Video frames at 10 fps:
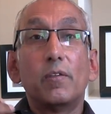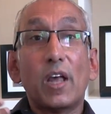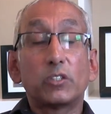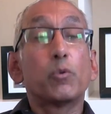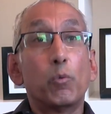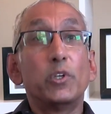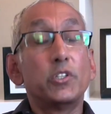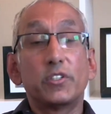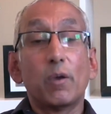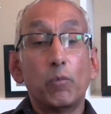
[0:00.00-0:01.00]
That's what we
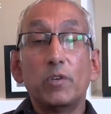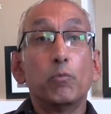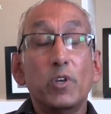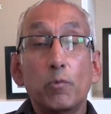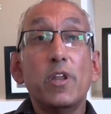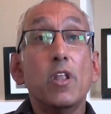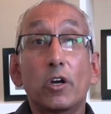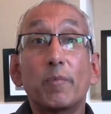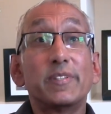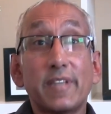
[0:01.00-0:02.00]
should say. We, we, we're not
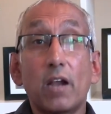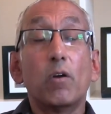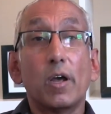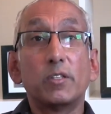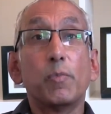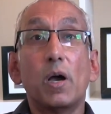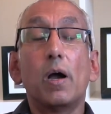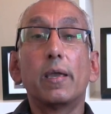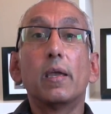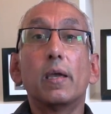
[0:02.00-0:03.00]
going to be terrorised
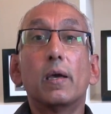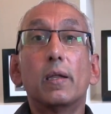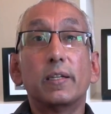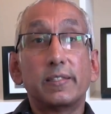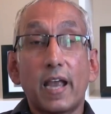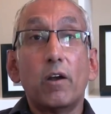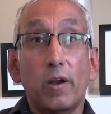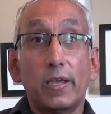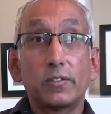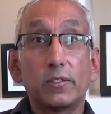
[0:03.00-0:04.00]
by the
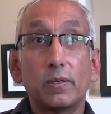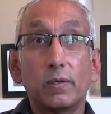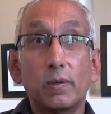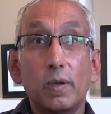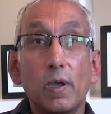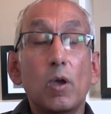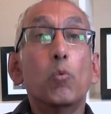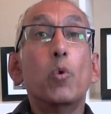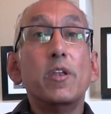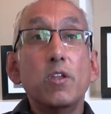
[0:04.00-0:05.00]
terrorists.
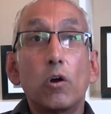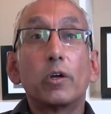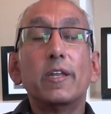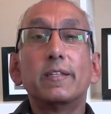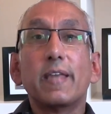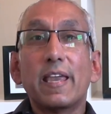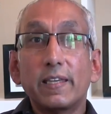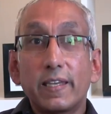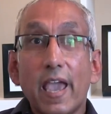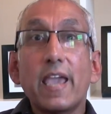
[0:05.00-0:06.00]
We're not going to
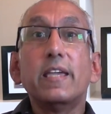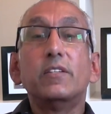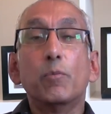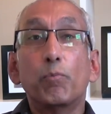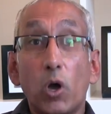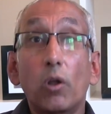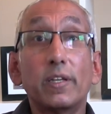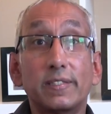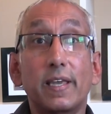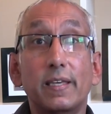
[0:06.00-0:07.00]
engage in
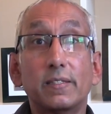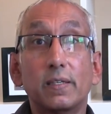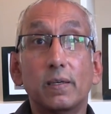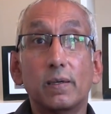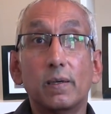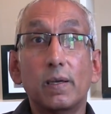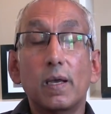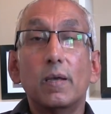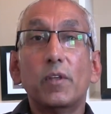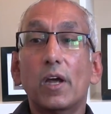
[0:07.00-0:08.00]
policies
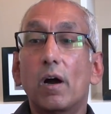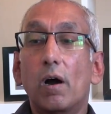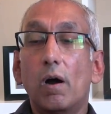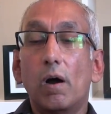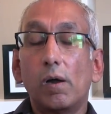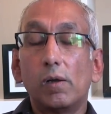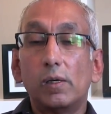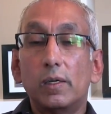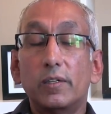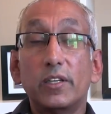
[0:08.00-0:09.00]
that are
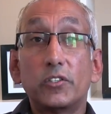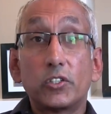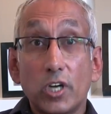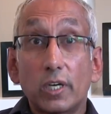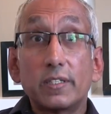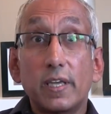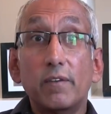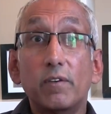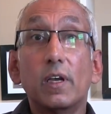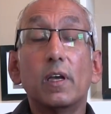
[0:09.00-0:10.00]

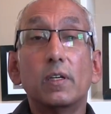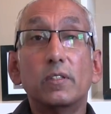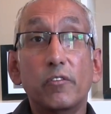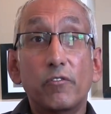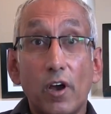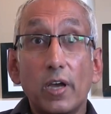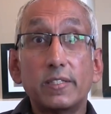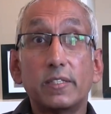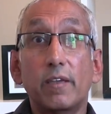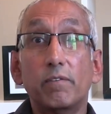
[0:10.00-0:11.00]
destructive,
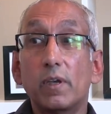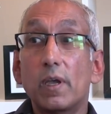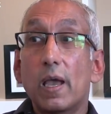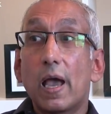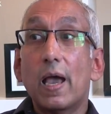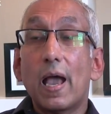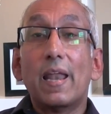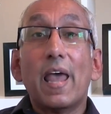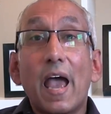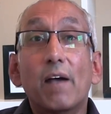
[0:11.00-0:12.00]
divisive, uh,
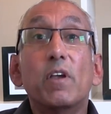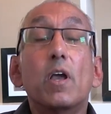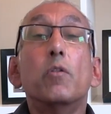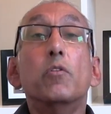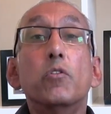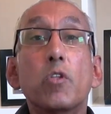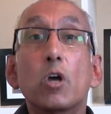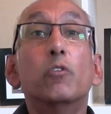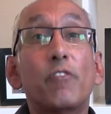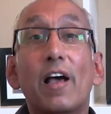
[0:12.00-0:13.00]
and have
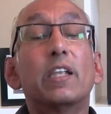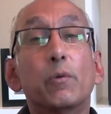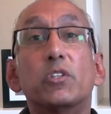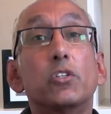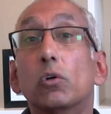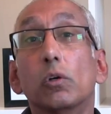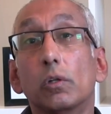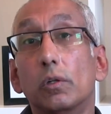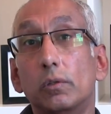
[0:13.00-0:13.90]
no value at all.